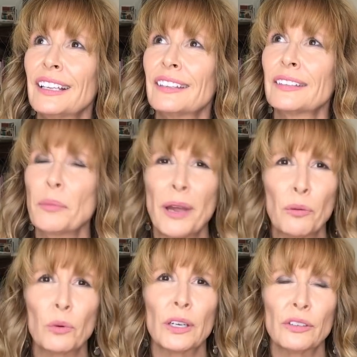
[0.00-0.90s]
somehow
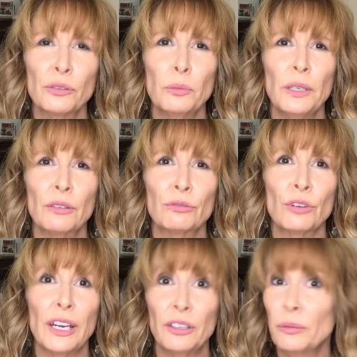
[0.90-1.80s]
wanted to be a
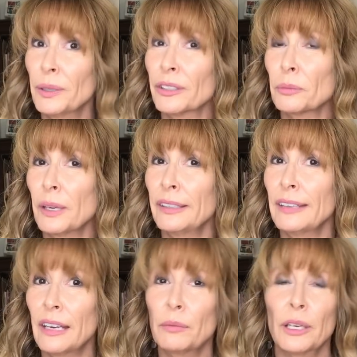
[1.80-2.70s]
writer because my
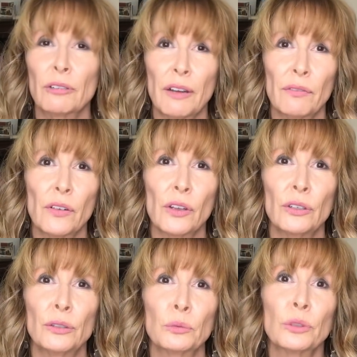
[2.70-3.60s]
dad and my
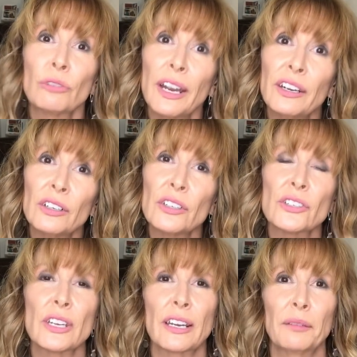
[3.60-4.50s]
grandfather were
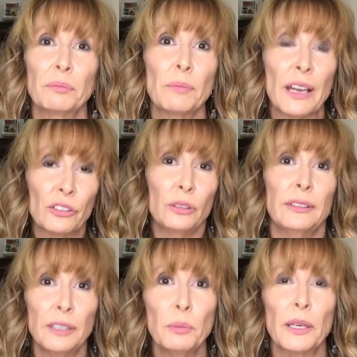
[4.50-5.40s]
writers, and I actually
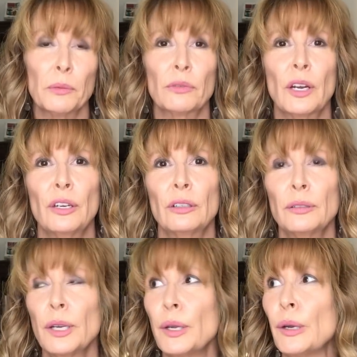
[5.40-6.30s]
did become a writer.
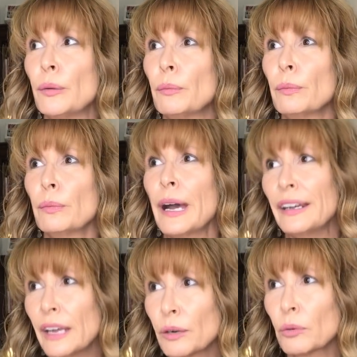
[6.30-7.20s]
My
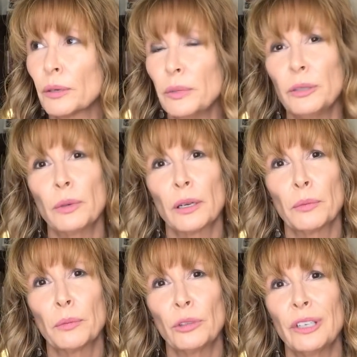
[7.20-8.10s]
dad wanted me to
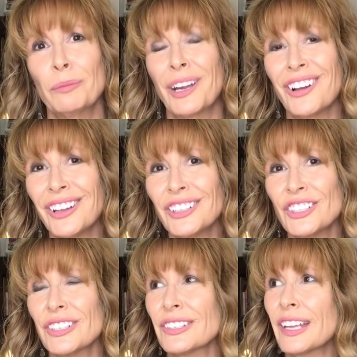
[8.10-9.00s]
become a marine
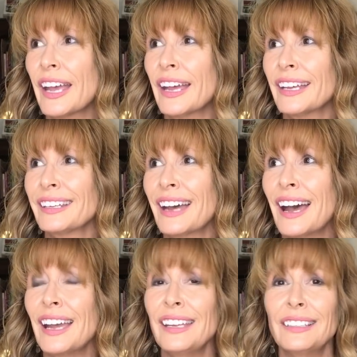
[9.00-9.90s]
biologist, and
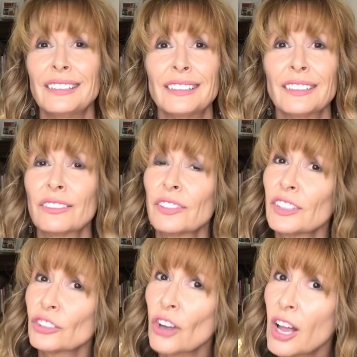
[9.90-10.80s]
I didn't
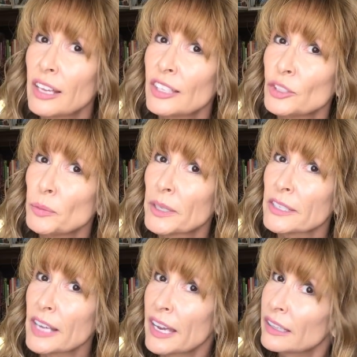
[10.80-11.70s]
finish college
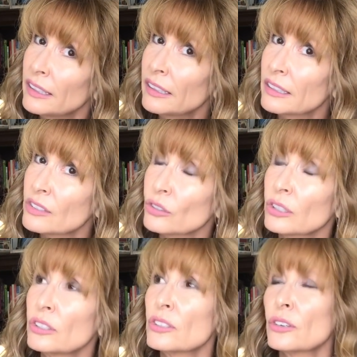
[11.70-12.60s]
because I had an eating
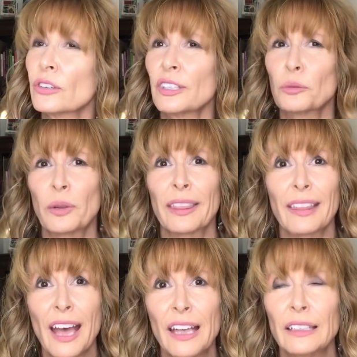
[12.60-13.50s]
disorder, so there went
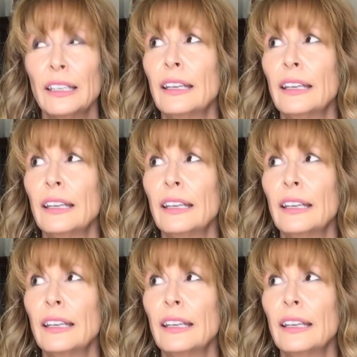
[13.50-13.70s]
that.